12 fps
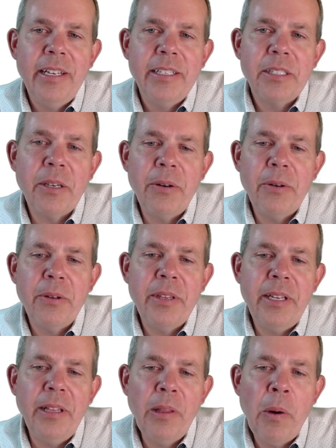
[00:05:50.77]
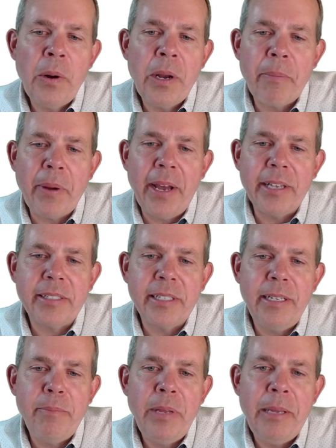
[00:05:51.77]
So the low
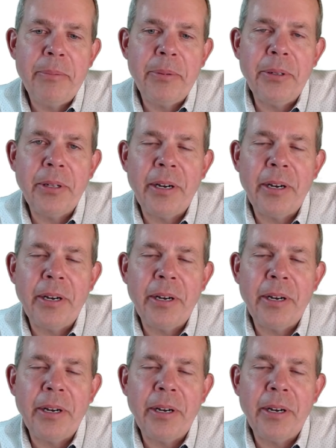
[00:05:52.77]
capacity people